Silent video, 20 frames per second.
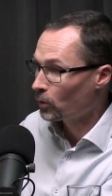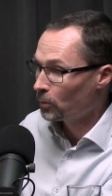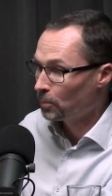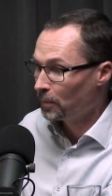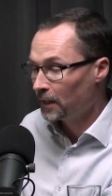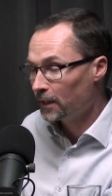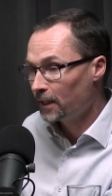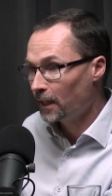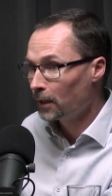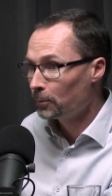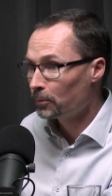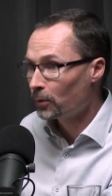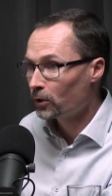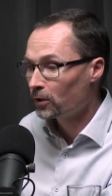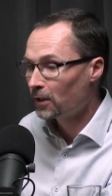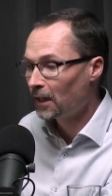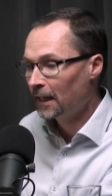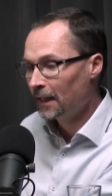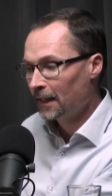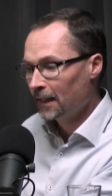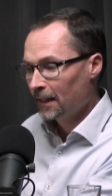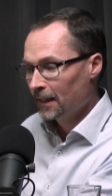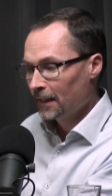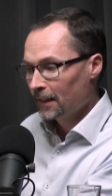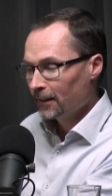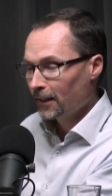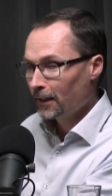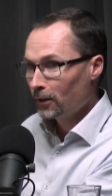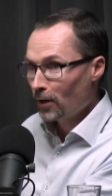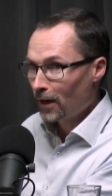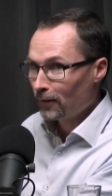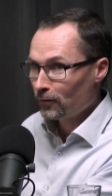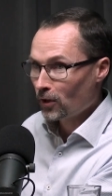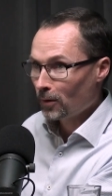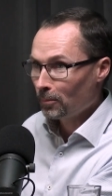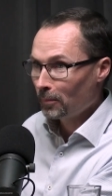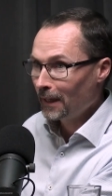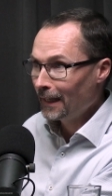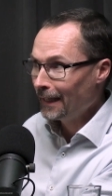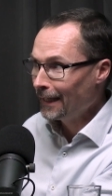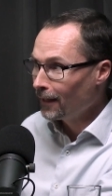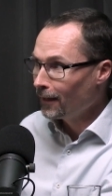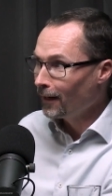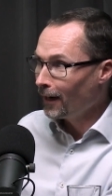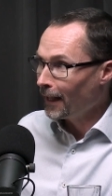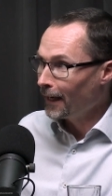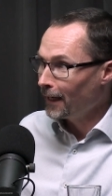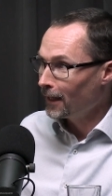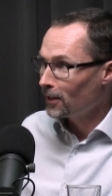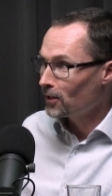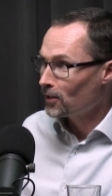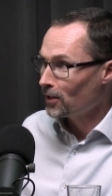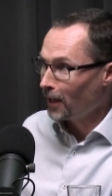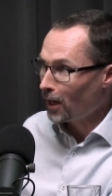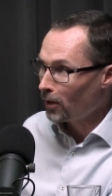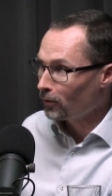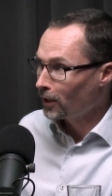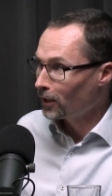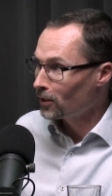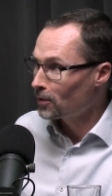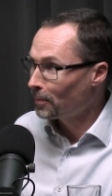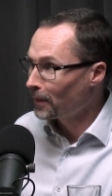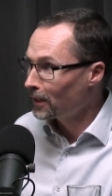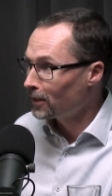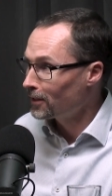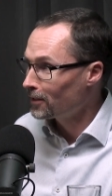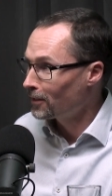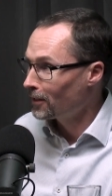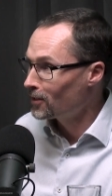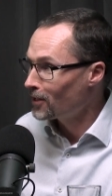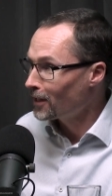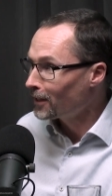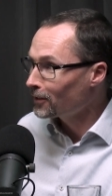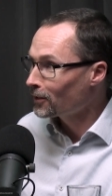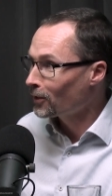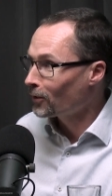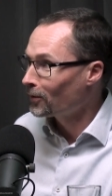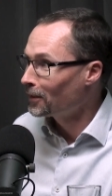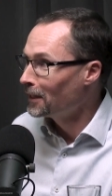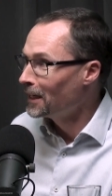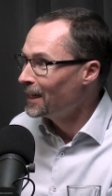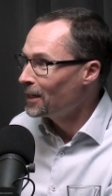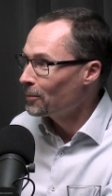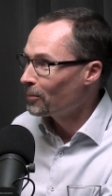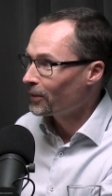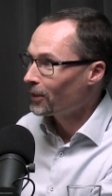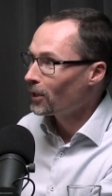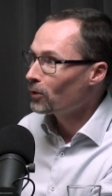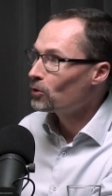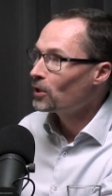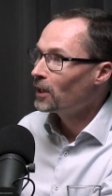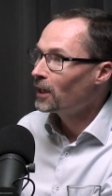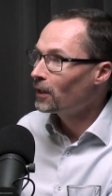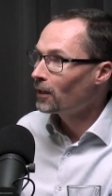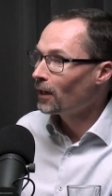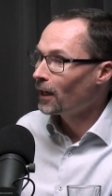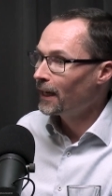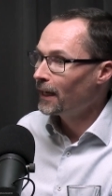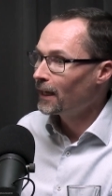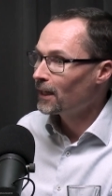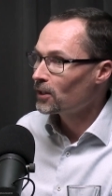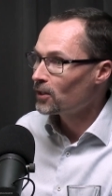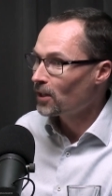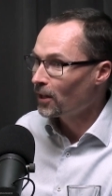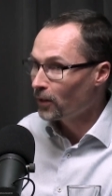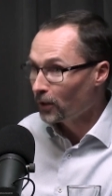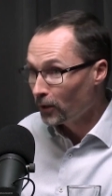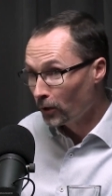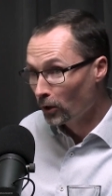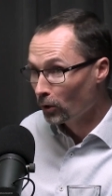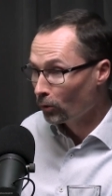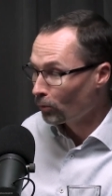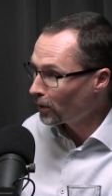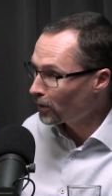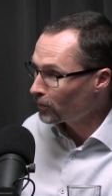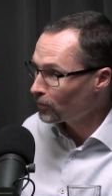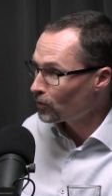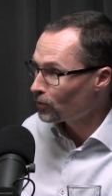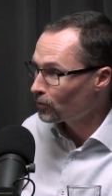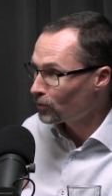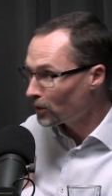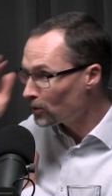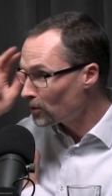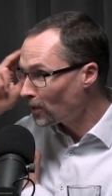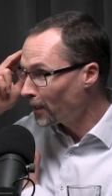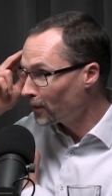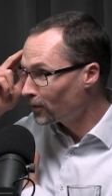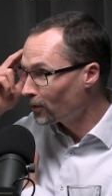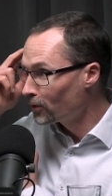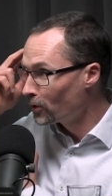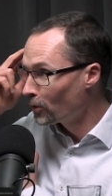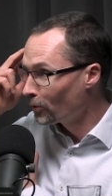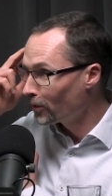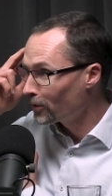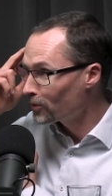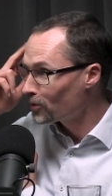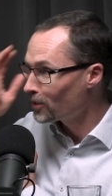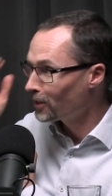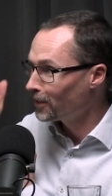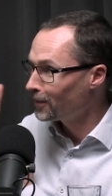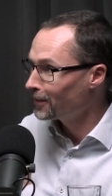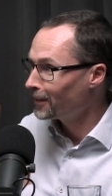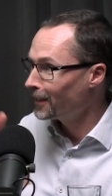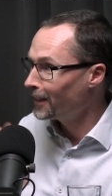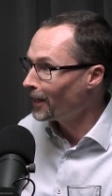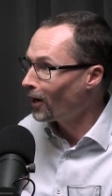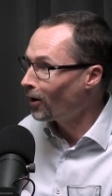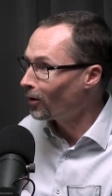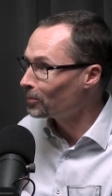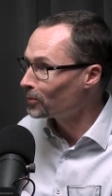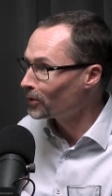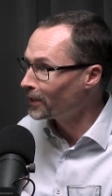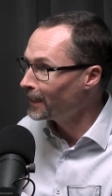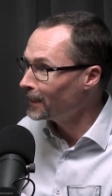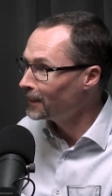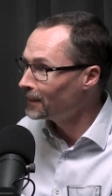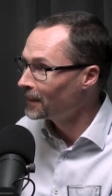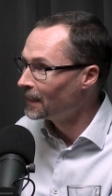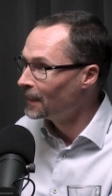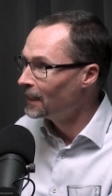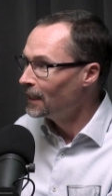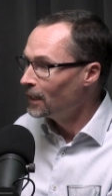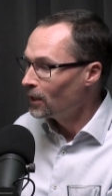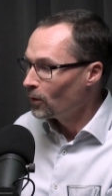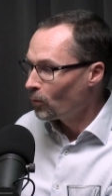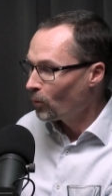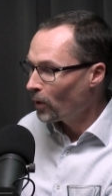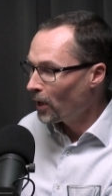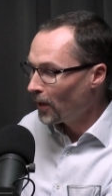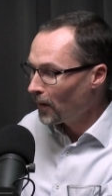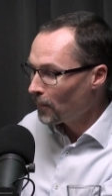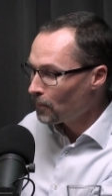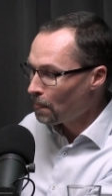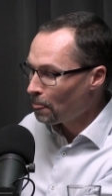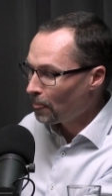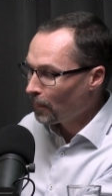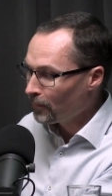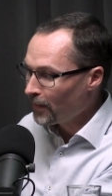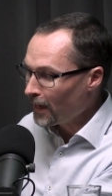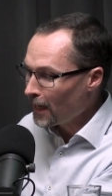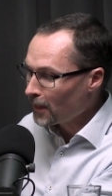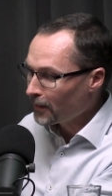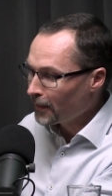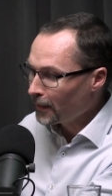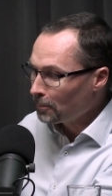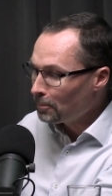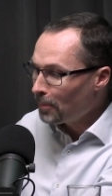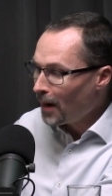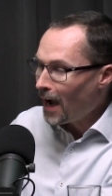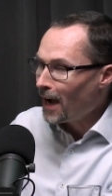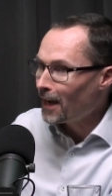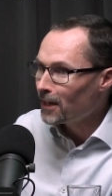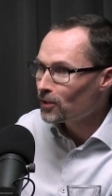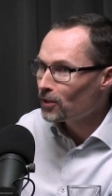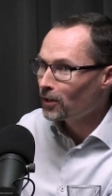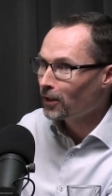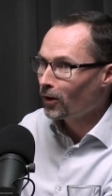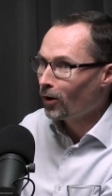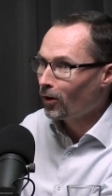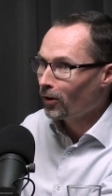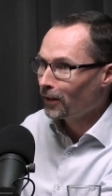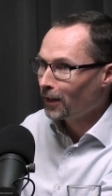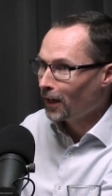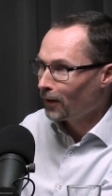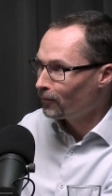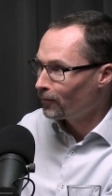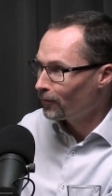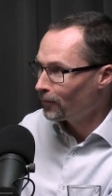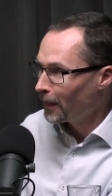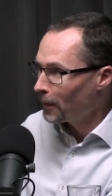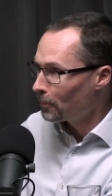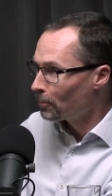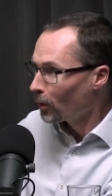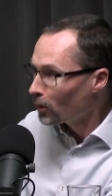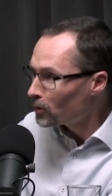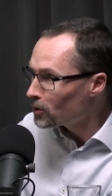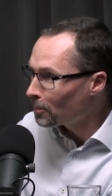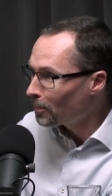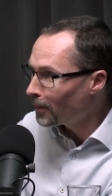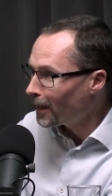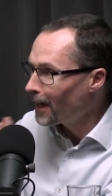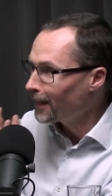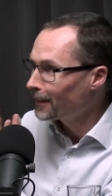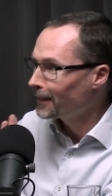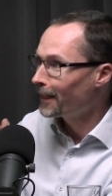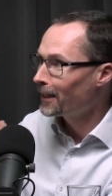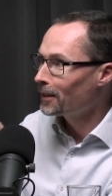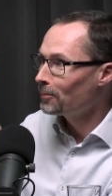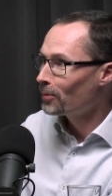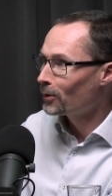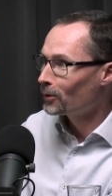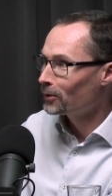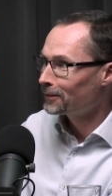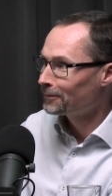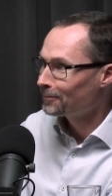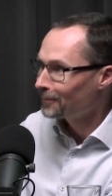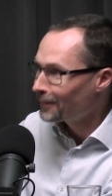would be the input. Then you have some hidden layers, and now it gets a bit technical, but those hidden layers are the neurons, just like the neurons in our brain. They are then passing on, they're multiplying that input,